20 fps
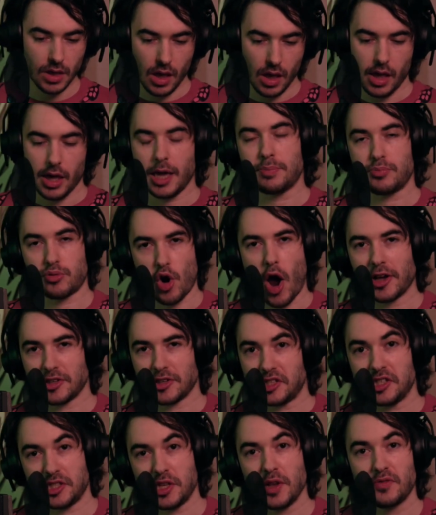It
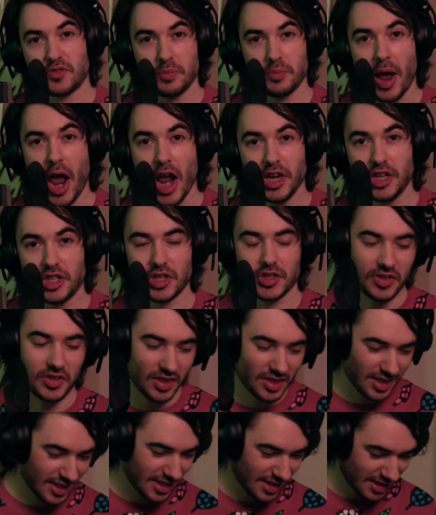processes information.
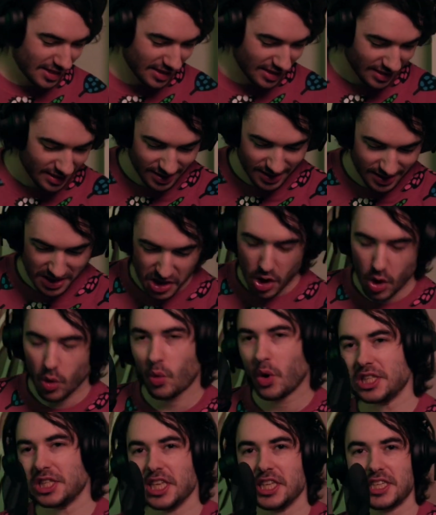
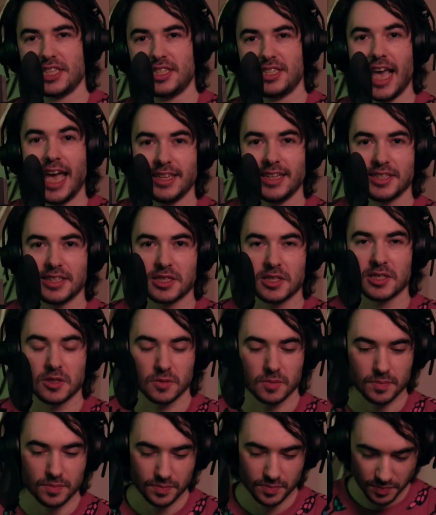What's a sentence?
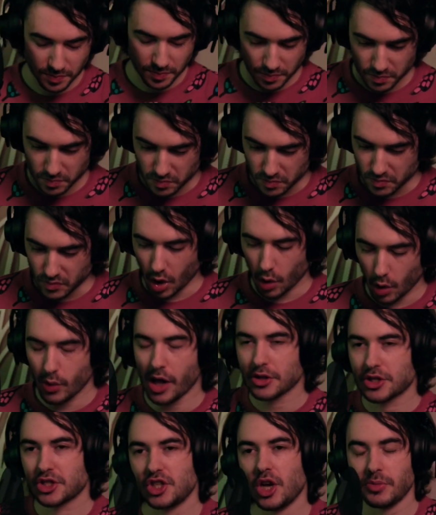Well,
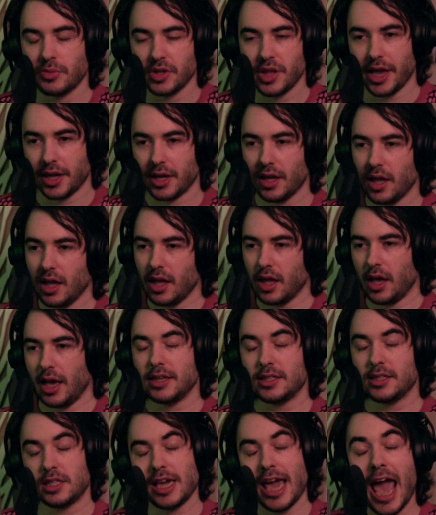it's something that
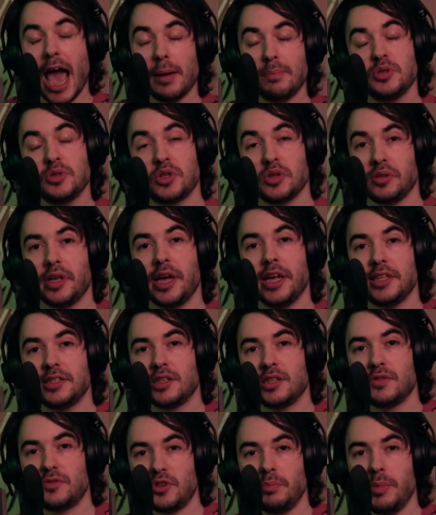encapsulates
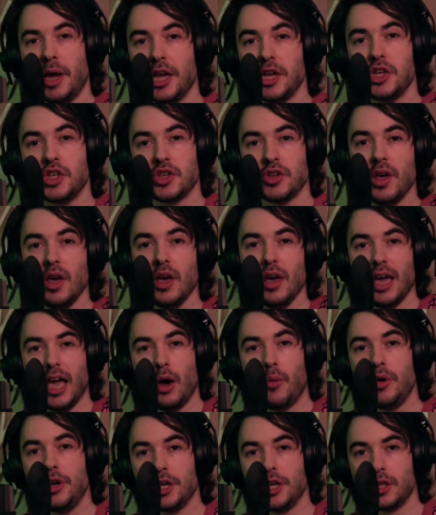information.
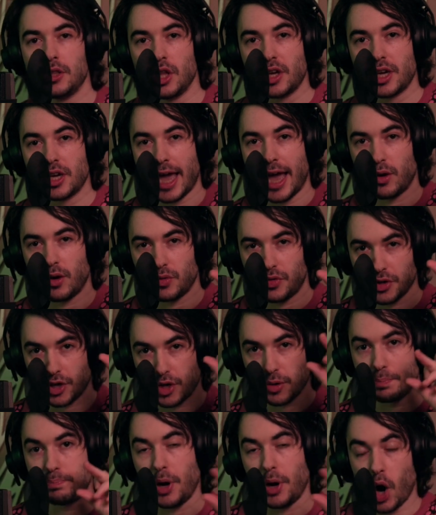When you look at the
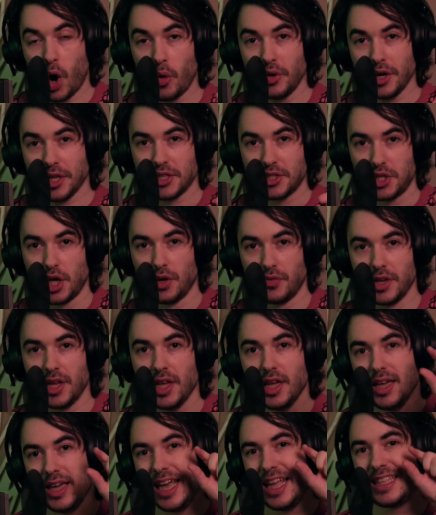components of it,
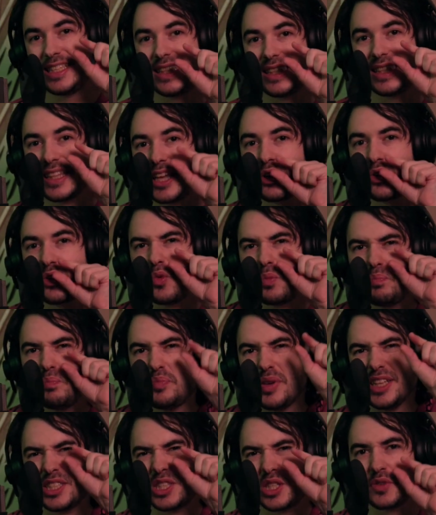it's little
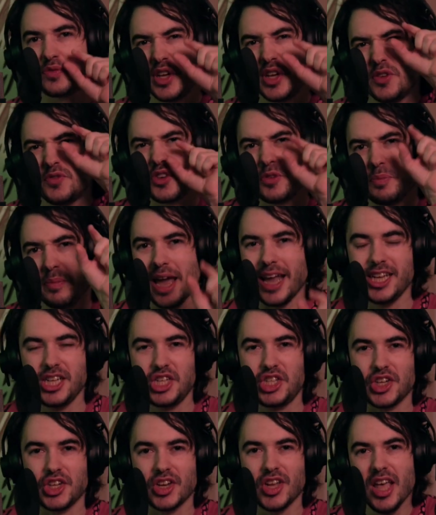bits of
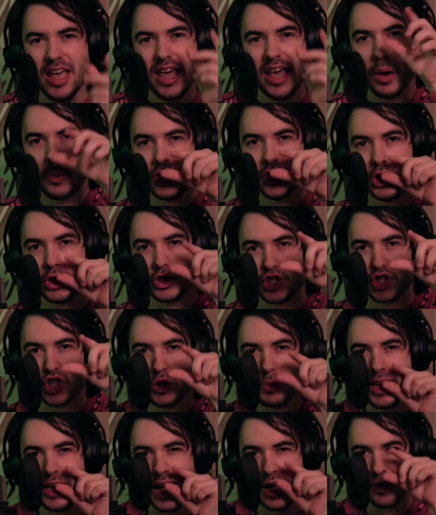information. When you
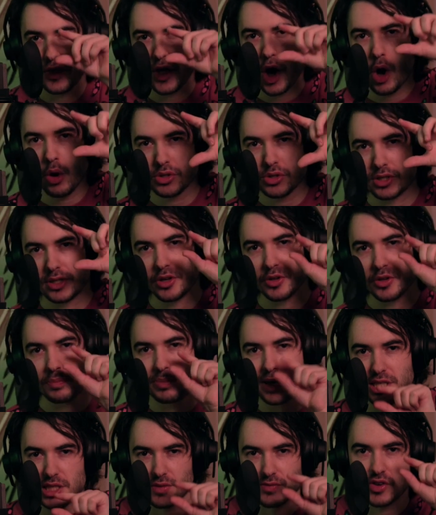zoom in on those little
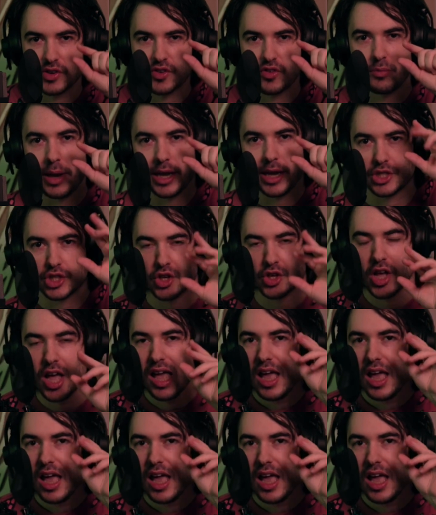bits of information,